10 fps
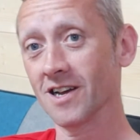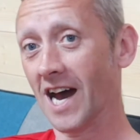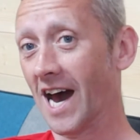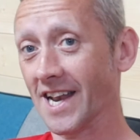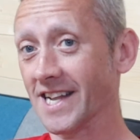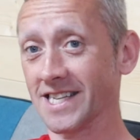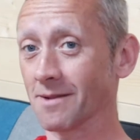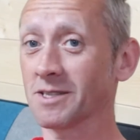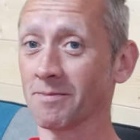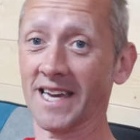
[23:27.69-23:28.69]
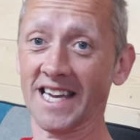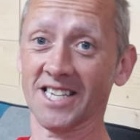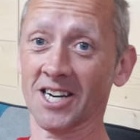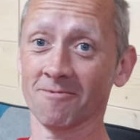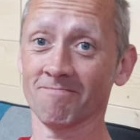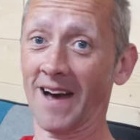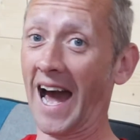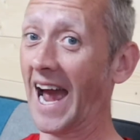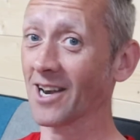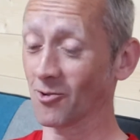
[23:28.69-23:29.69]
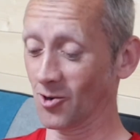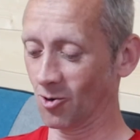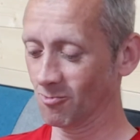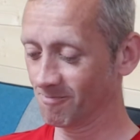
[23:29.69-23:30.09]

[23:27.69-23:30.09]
and it seems to be easier. I don't know.